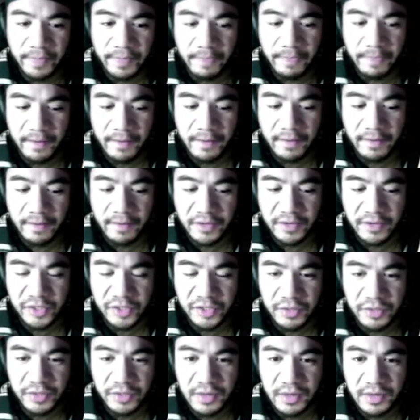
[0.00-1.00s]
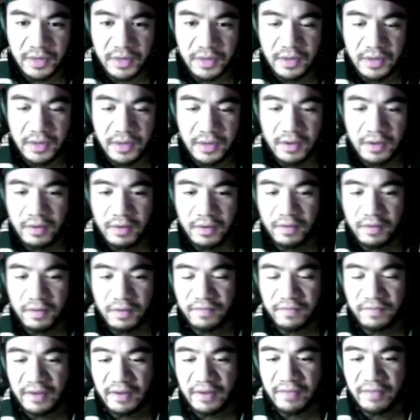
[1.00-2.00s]
uh, Yeshua or
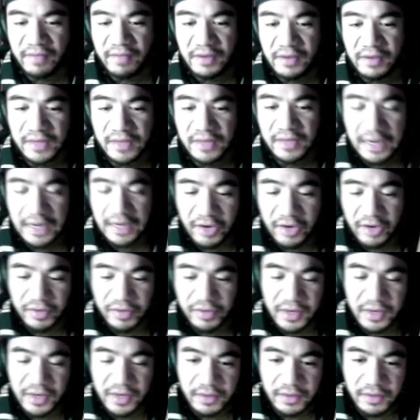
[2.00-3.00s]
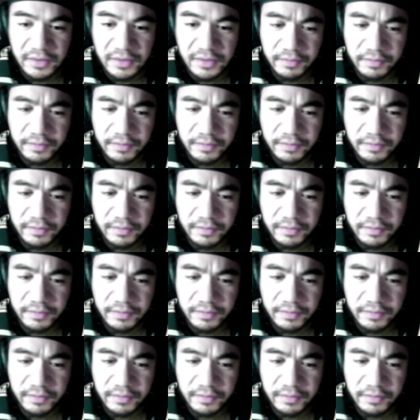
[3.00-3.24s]
5,800 years.